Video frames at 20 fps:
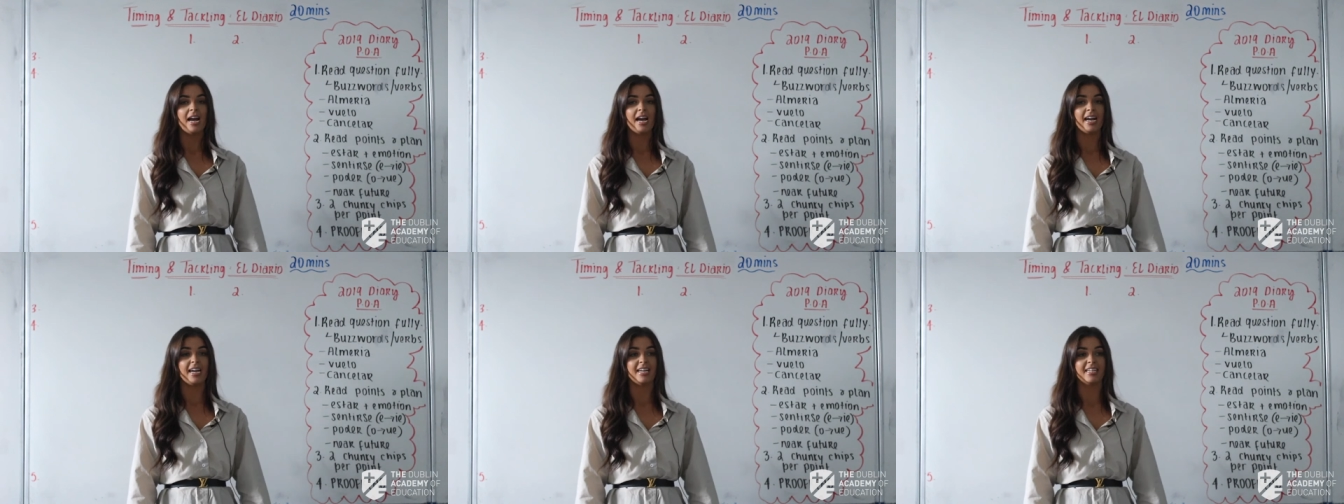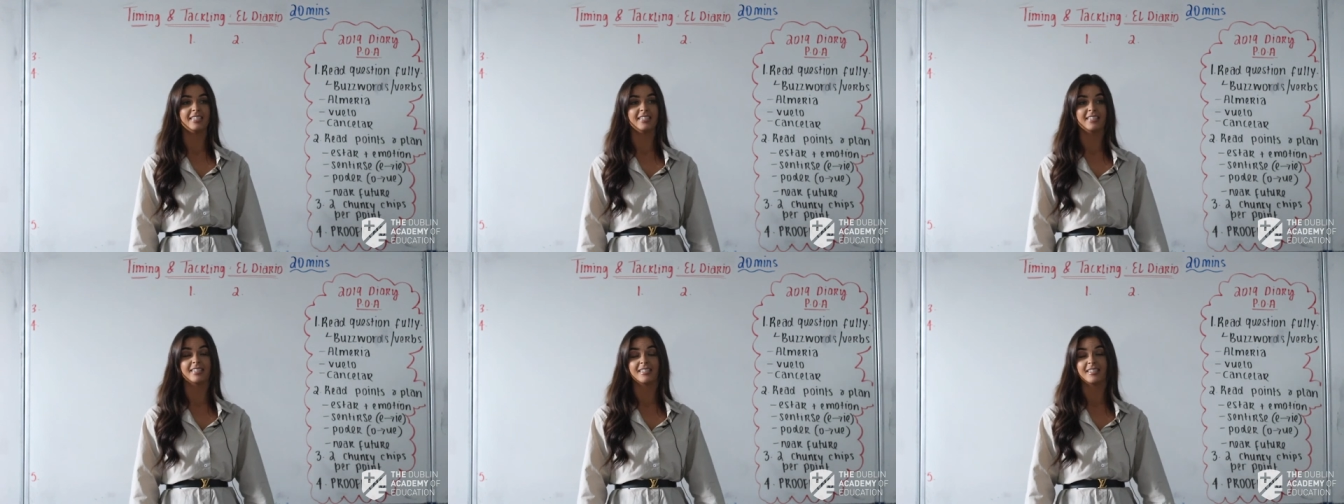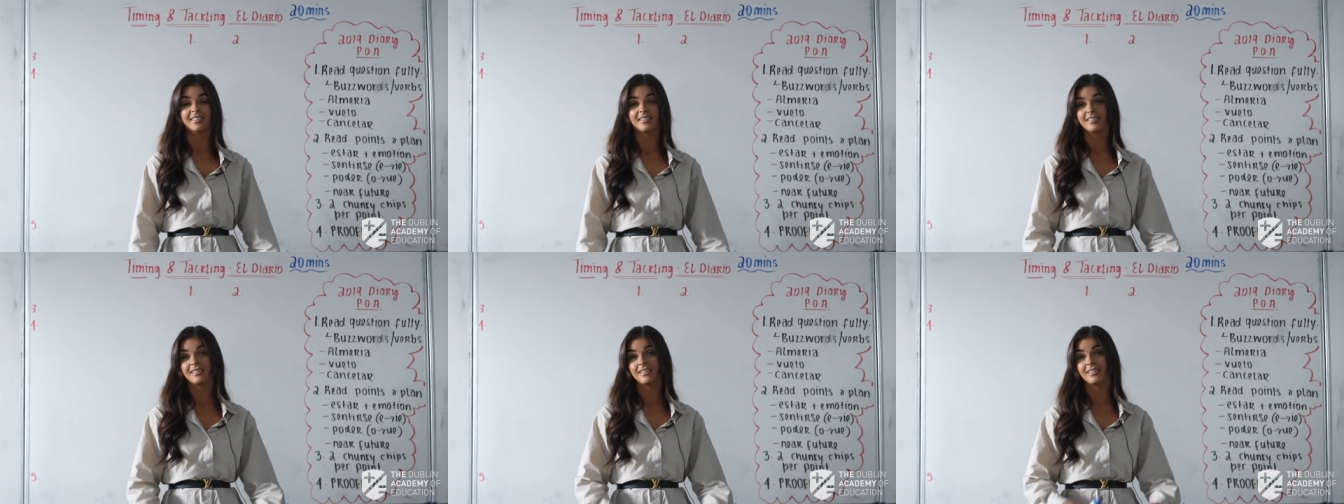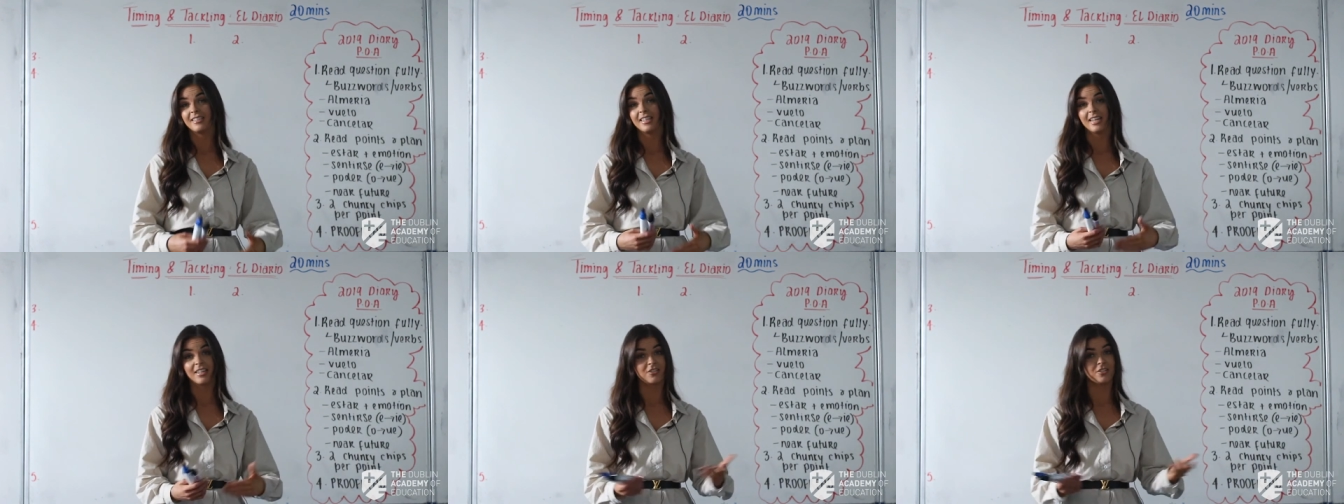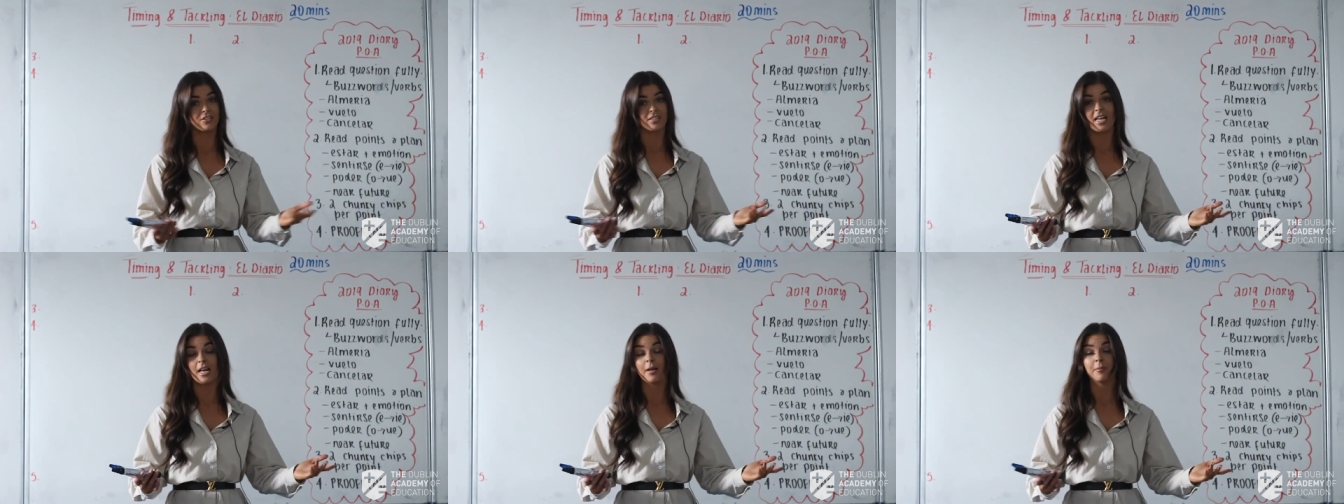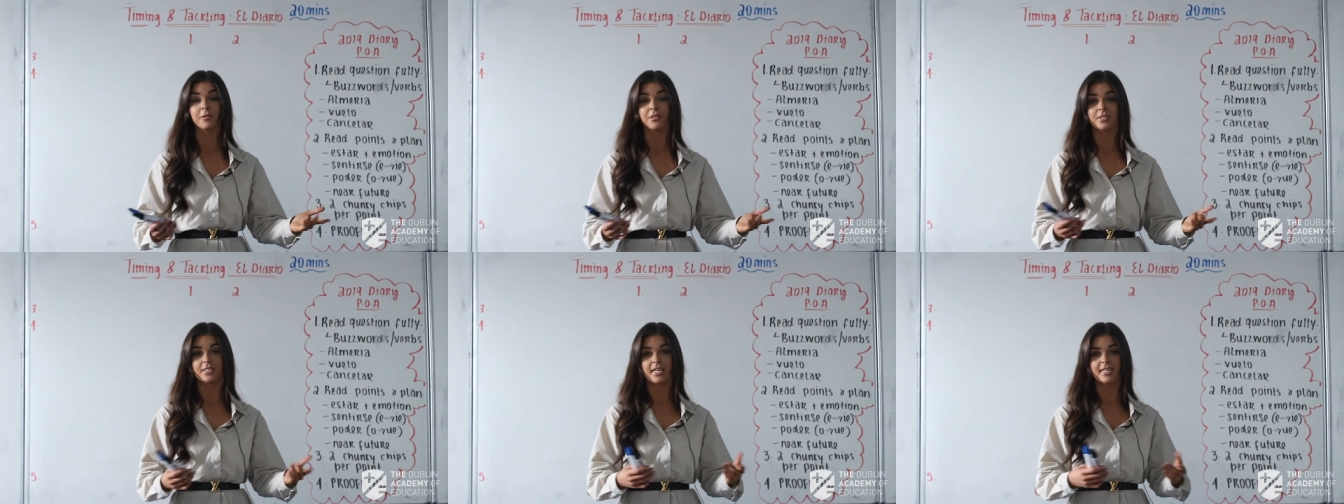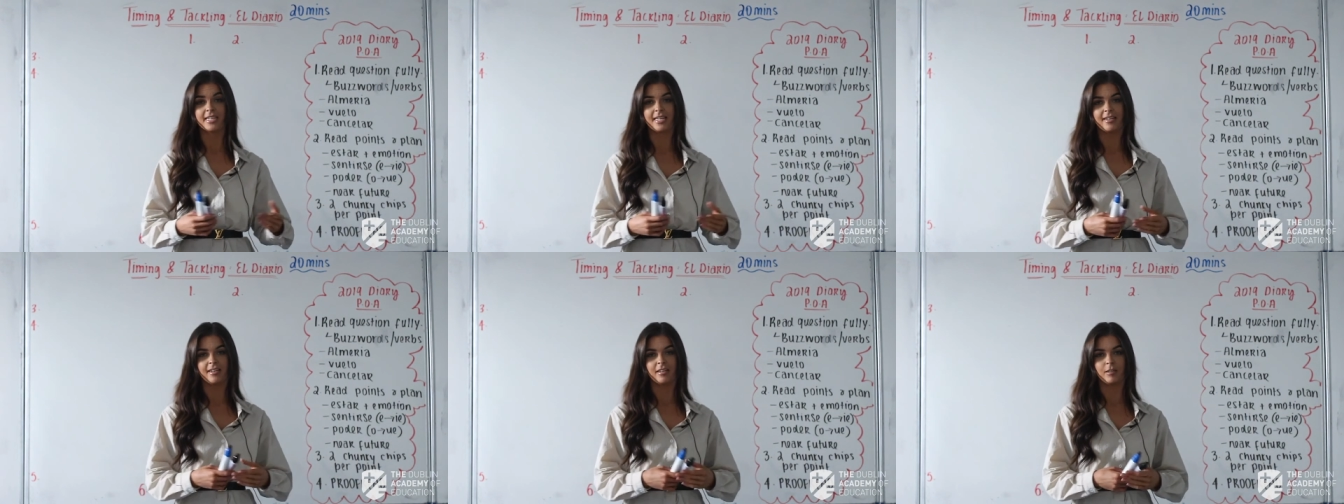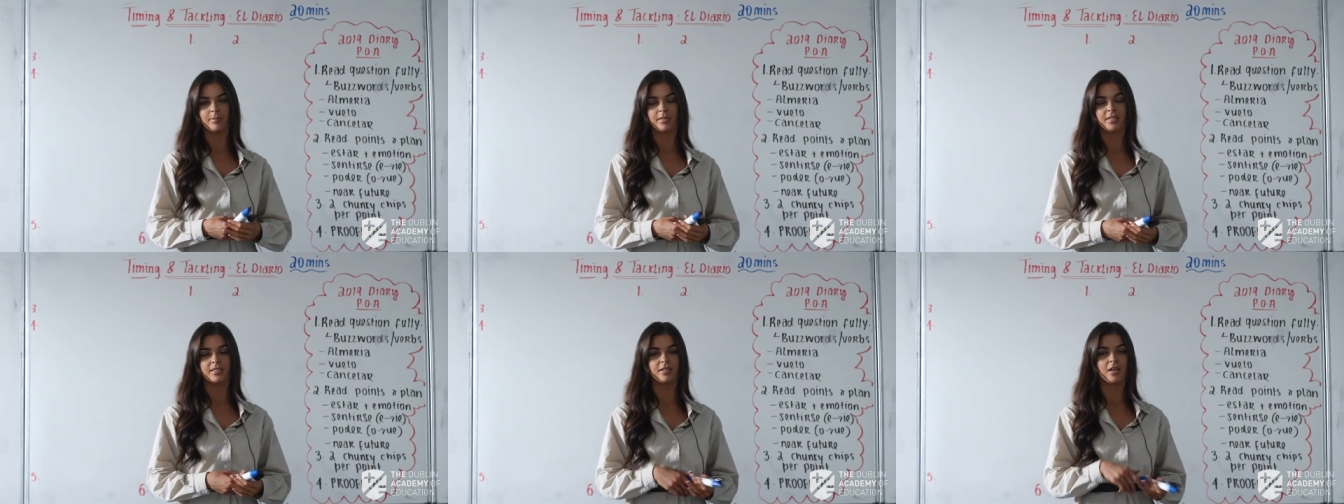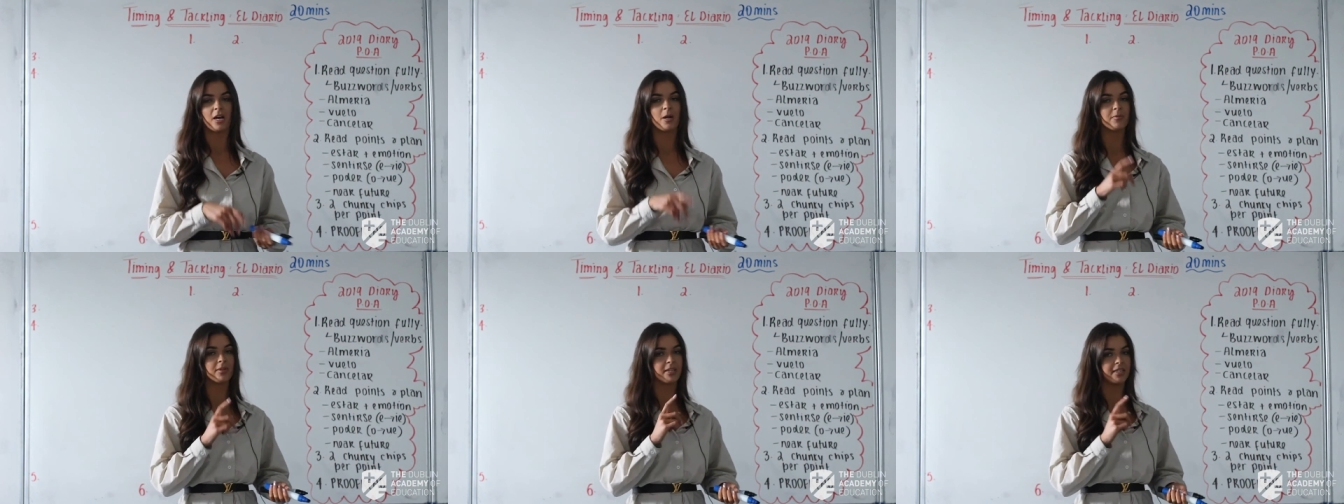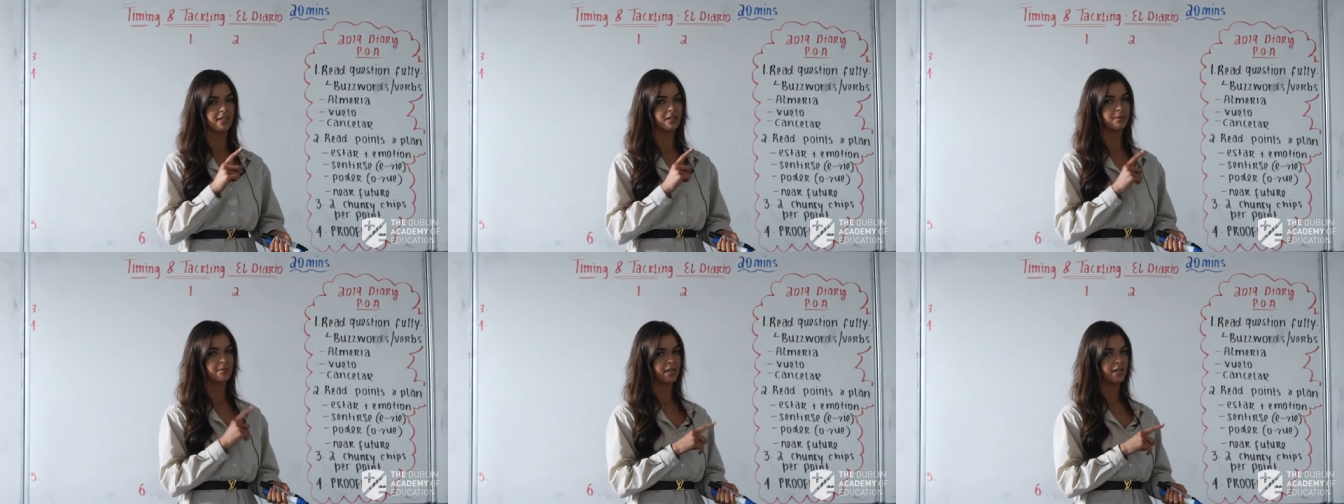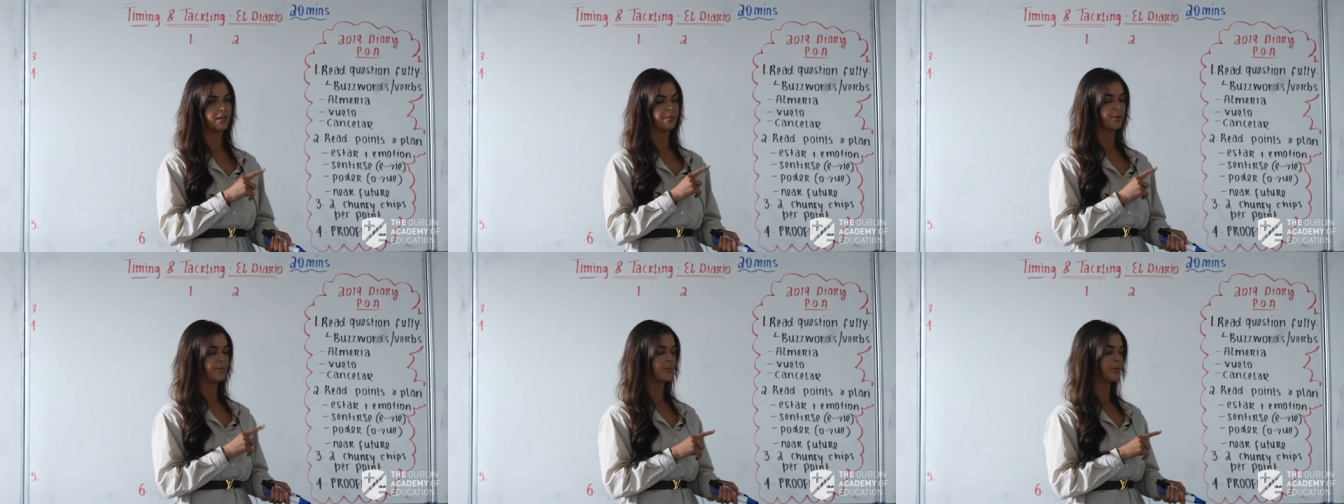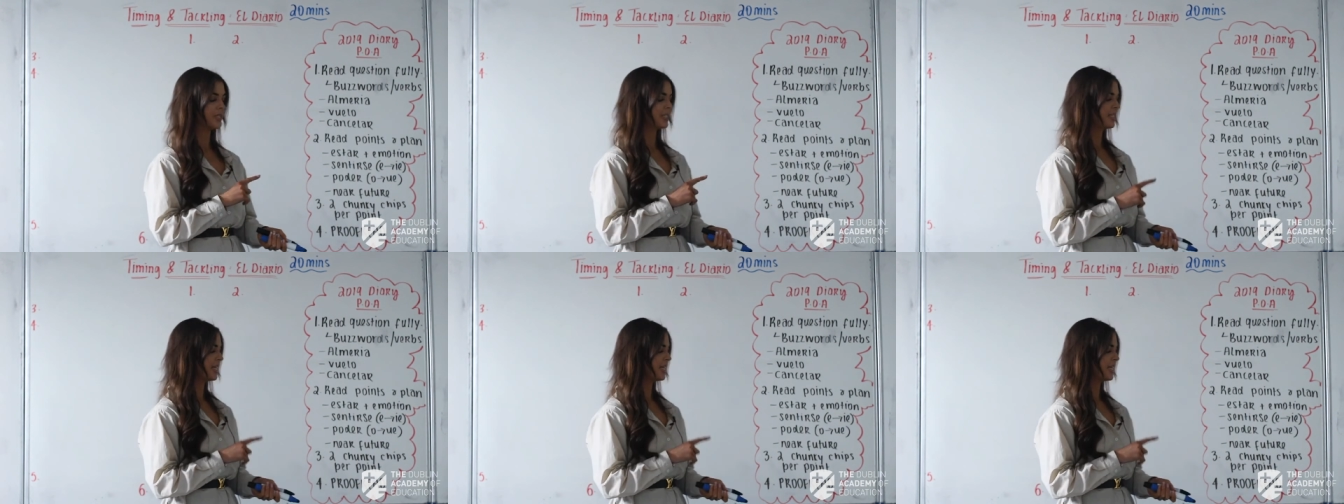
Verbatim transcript: and that just helps you stand out a little bit. So hopefully that'll make a bit more